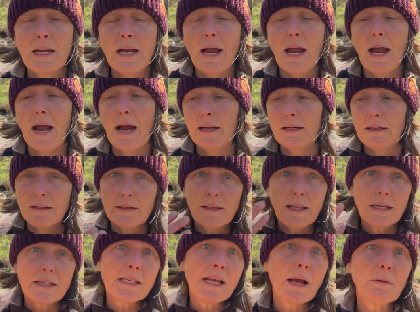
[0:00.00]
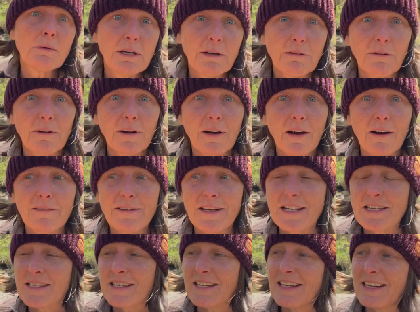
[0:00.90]
And they sound different,
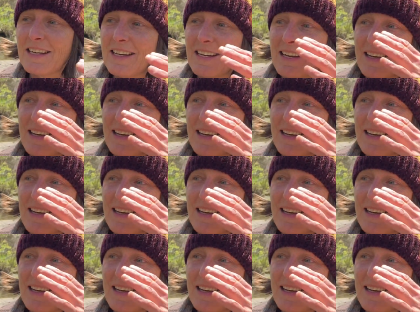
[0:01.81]
obviously.